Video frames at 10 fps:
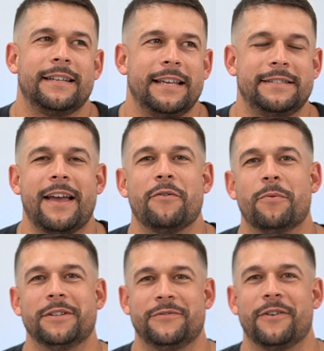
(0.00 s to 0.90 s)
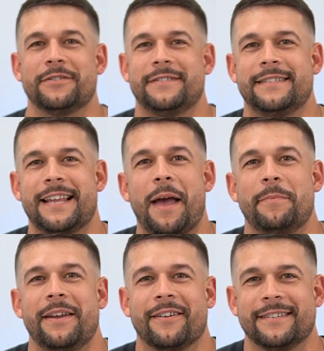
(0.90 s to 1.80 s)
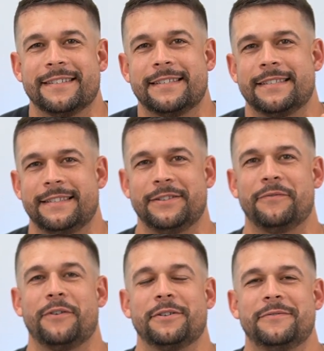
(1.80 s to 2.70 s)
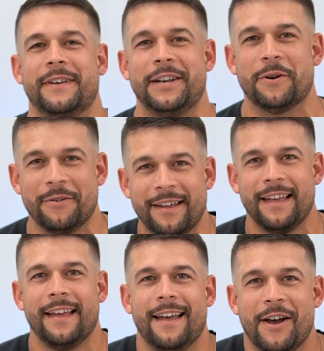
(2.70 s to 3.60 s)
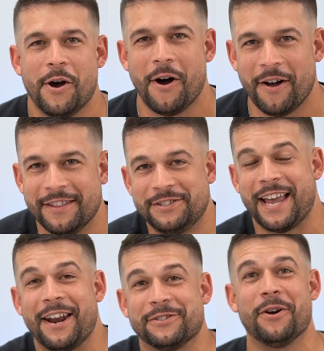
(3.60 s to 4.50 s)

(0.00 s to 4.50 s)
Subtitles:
everyone's first time here because this is the first video on the channel.